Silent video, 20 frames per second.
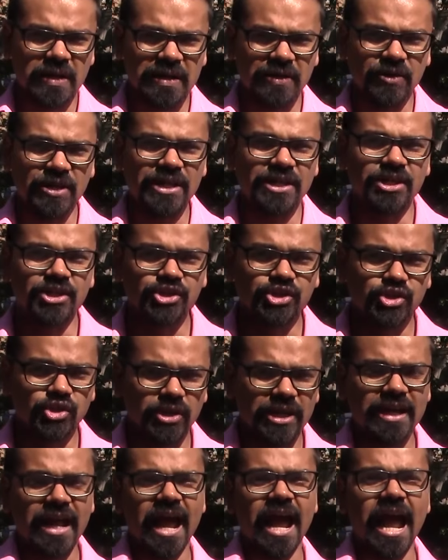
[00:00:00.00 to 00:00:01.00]
readers, you
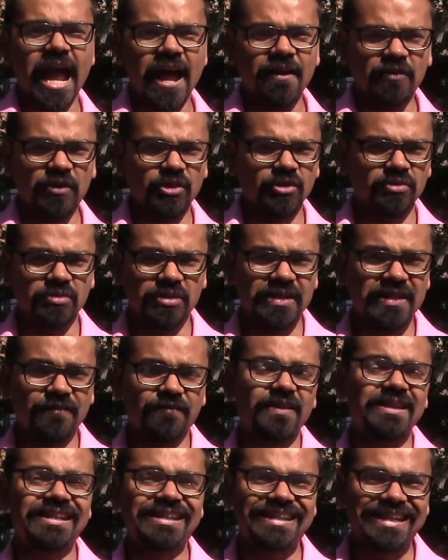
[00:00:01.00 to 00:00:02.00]
can have,
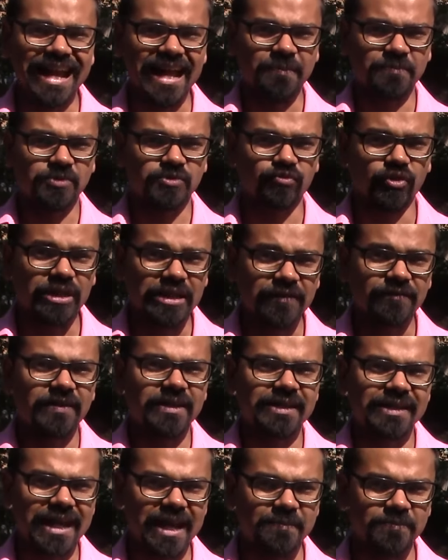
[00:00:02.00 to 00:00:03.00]
different types for
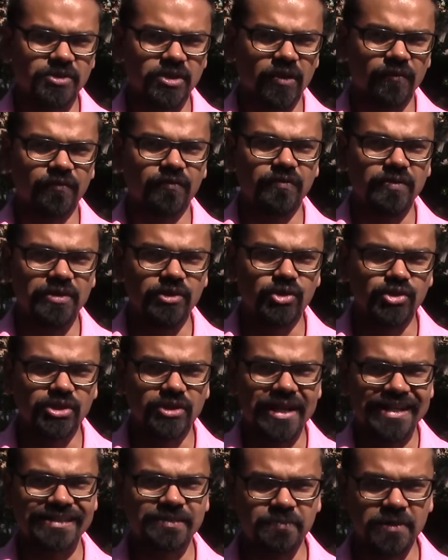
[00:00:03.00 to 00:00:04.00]
different types of
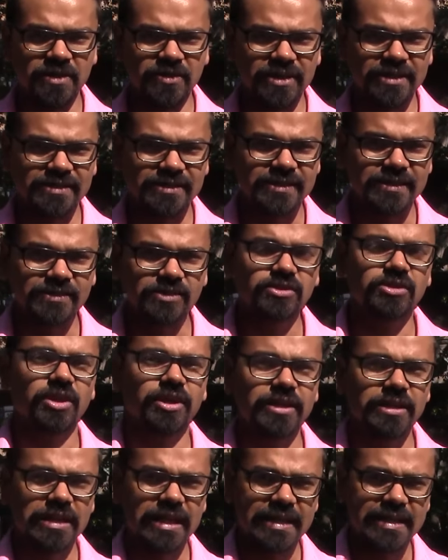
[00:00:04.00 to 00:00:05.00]
user experiences.
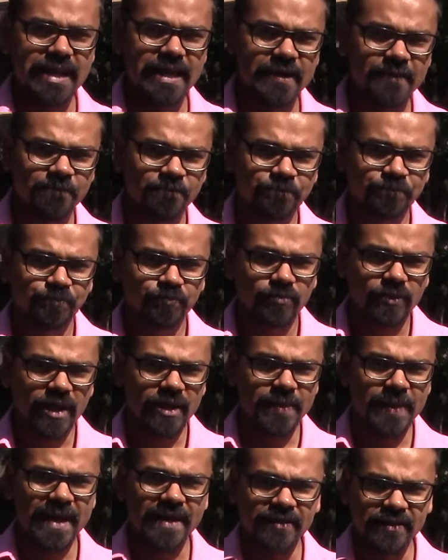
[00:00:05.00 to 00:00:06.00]
Sorry, their
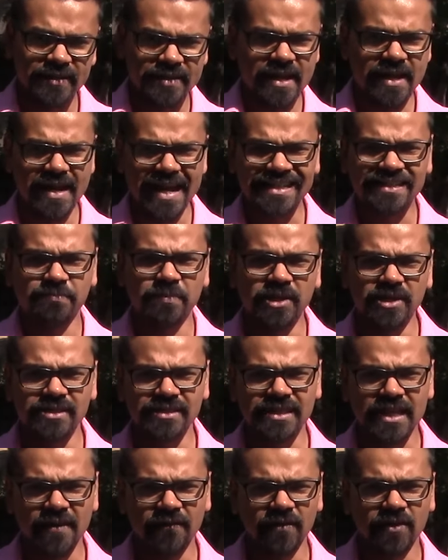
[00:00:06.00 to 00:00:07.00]

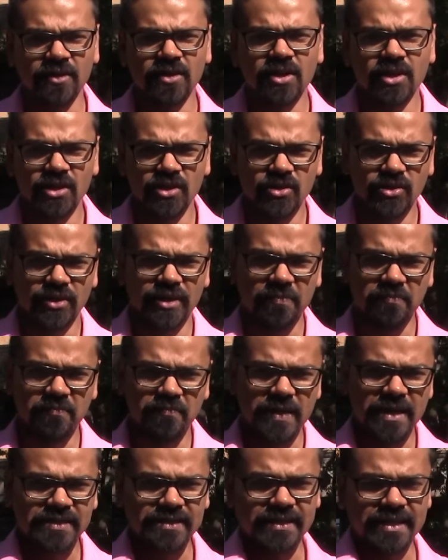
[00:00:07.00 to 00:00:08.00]
experience level. You can
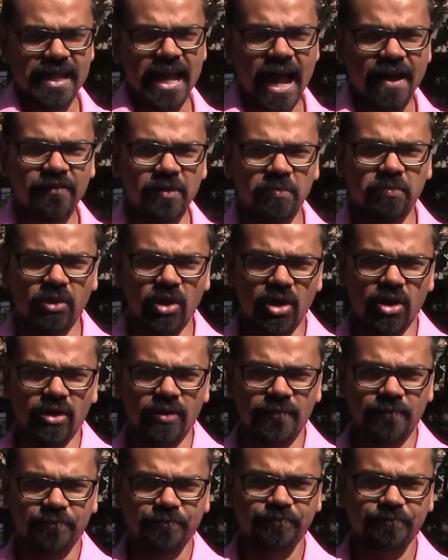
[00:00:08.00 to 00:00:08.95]
basically have a blog